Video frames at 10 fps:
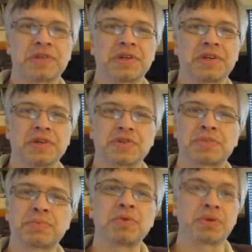there's
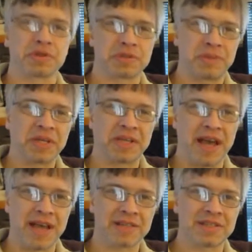pewter spin
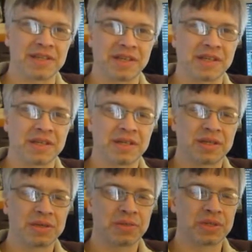casting,
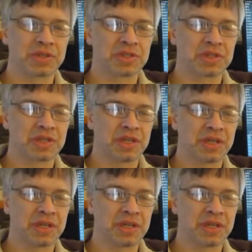which,